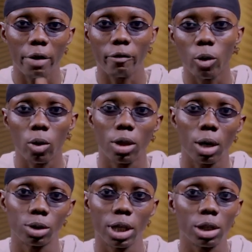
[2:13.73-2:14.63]
and forth.
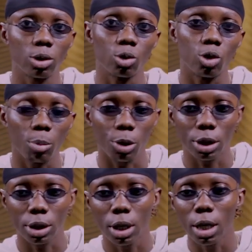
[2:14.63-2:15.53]
I'll send it to
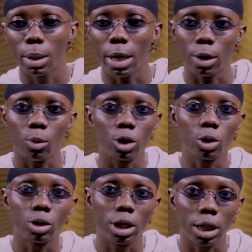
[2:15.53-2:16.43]
somebody. Like, what do
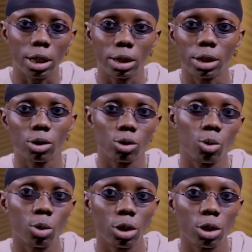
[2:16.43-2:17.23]
you think? Do we